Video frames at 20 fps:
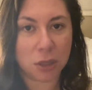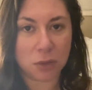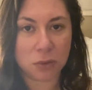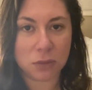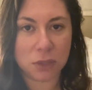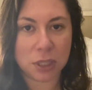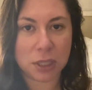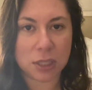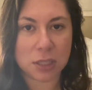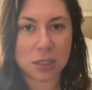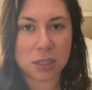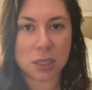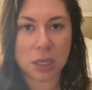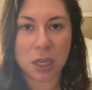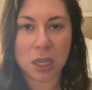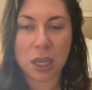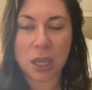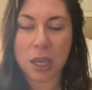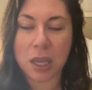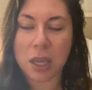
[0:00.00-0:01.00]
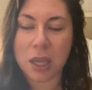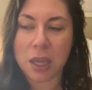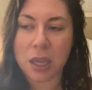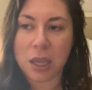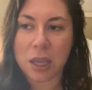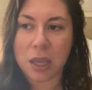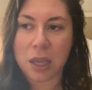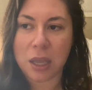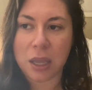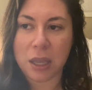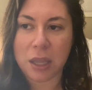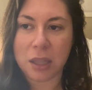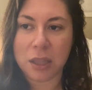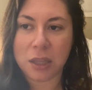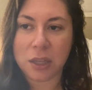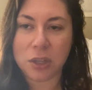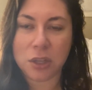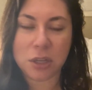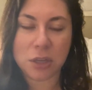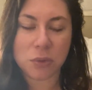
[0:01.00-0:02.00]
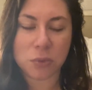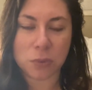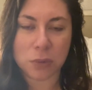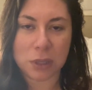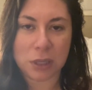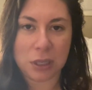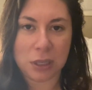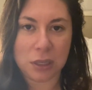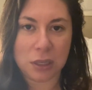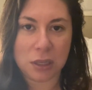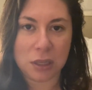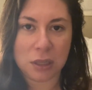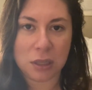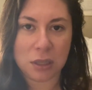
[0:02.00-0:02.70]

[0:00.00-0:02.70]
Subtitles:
own list. And they couldn't read.